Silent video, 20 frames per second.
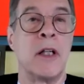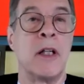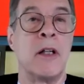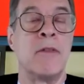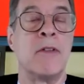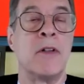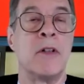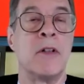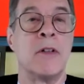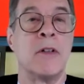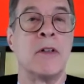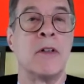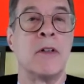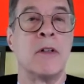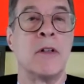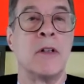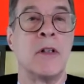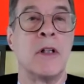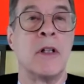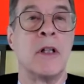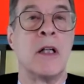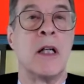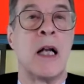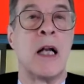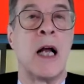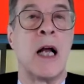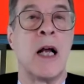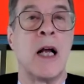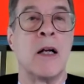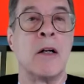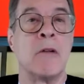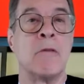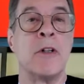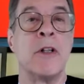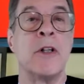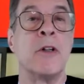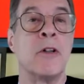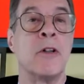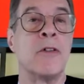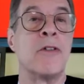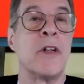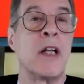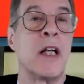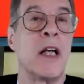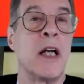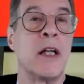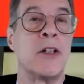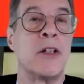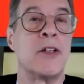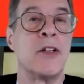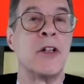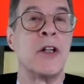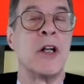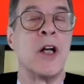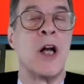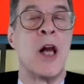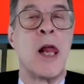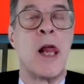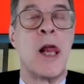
even uh, reunification,